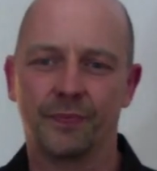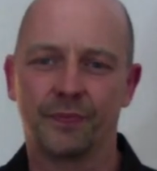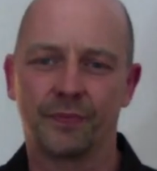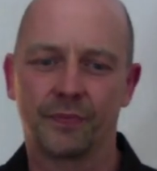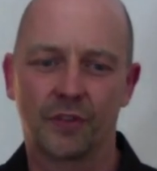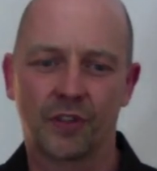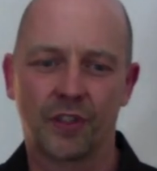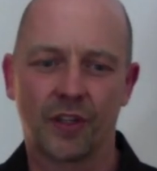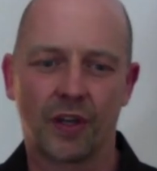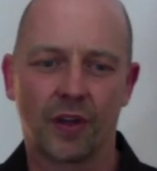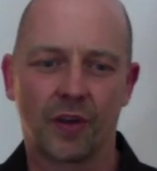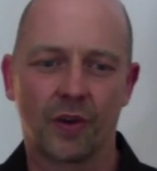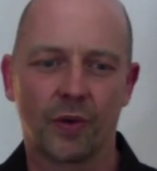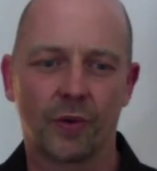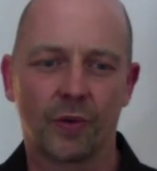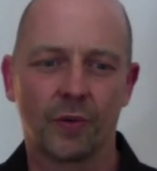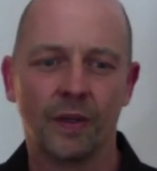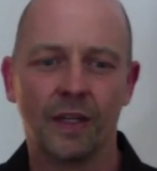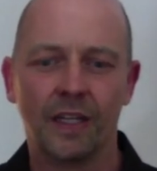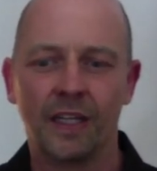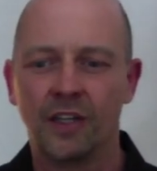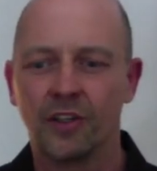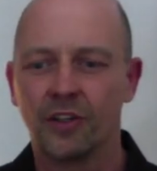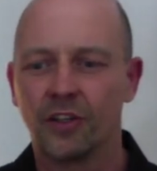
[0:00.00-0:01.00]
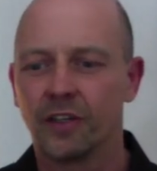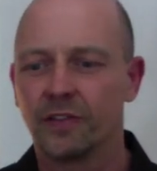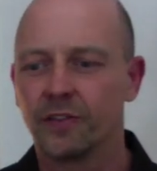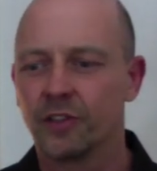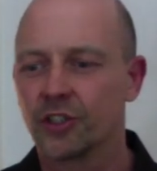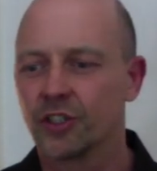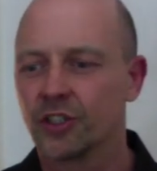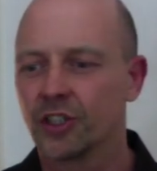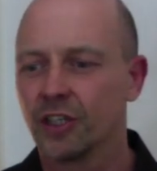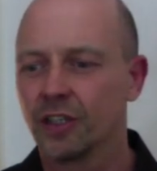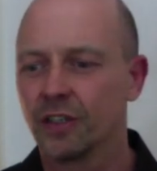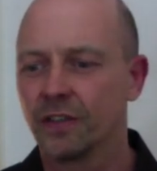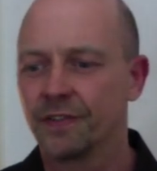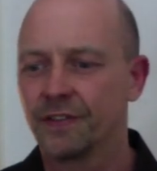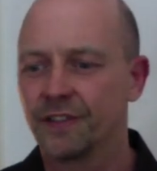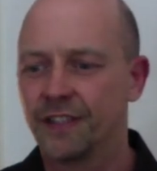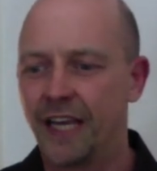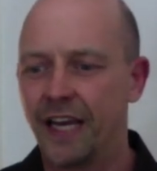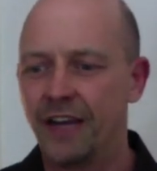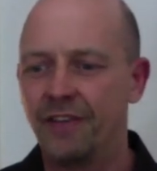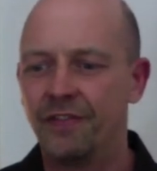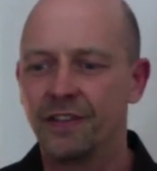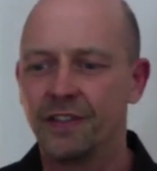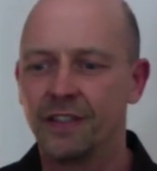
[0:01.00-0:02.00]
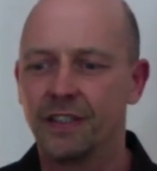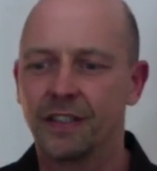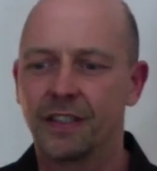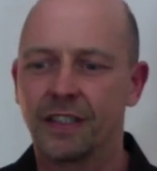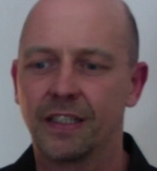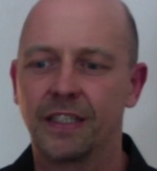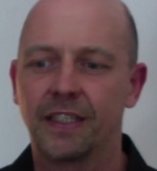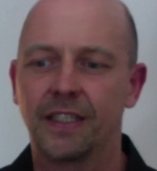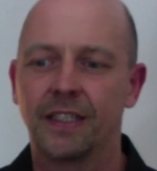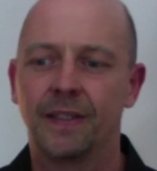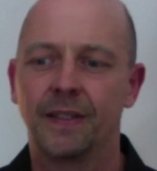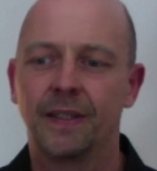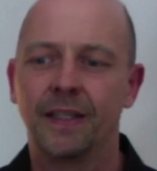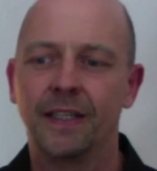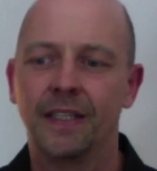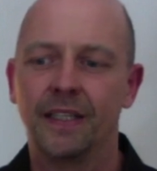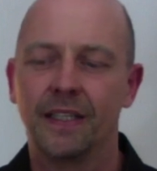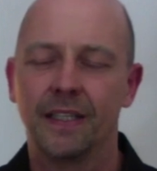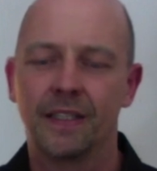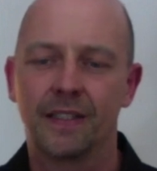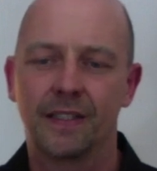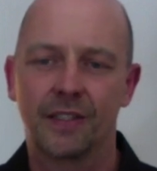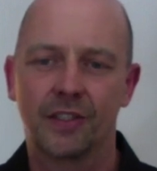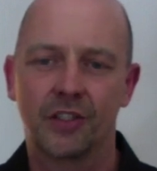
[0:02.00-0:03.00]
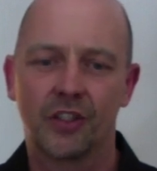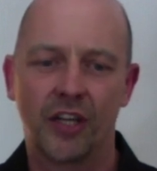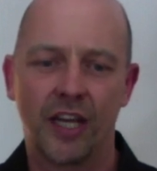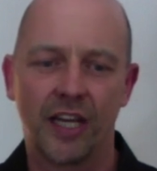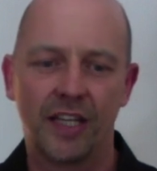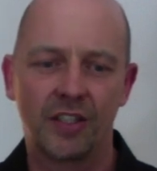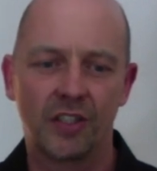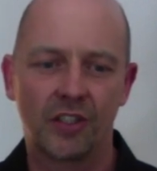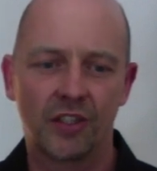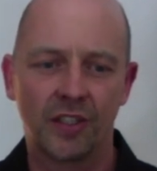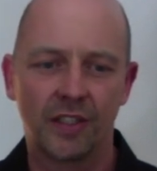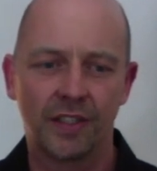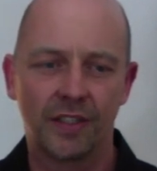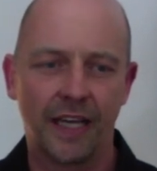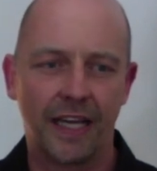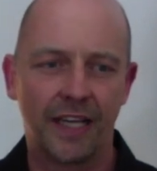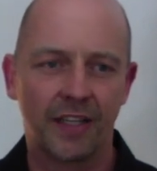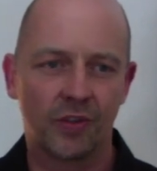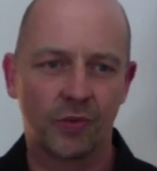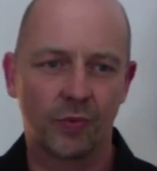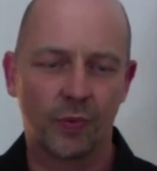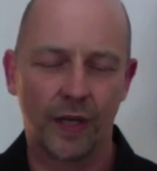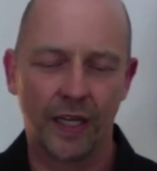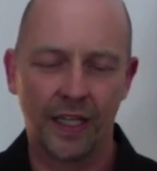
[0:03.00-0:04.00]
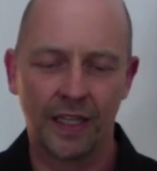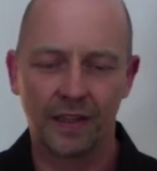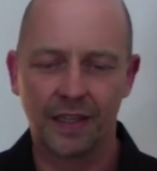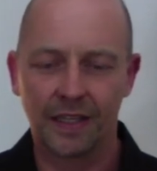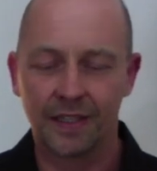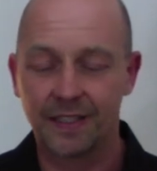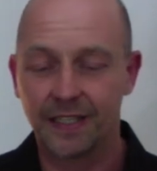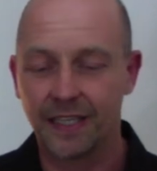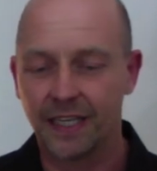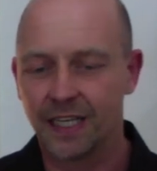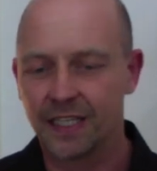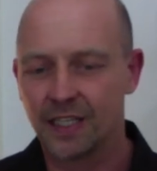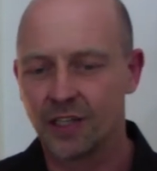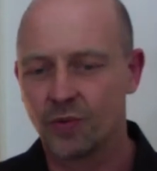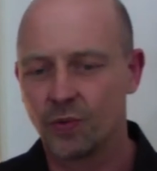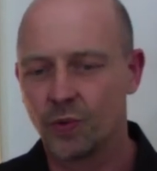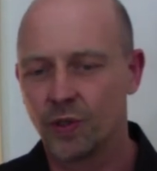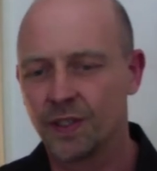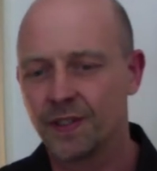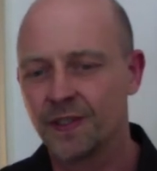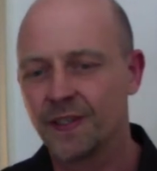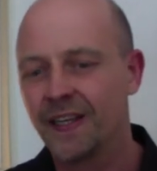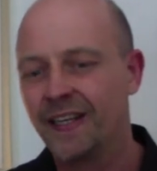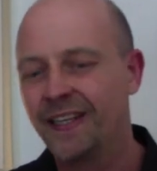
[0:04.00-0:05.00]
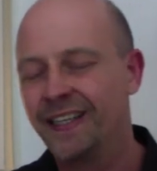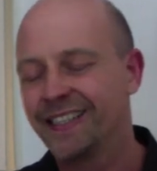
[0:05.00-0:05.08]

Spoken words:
So Nowozhillov definitely a suggestion, as well as the other ones.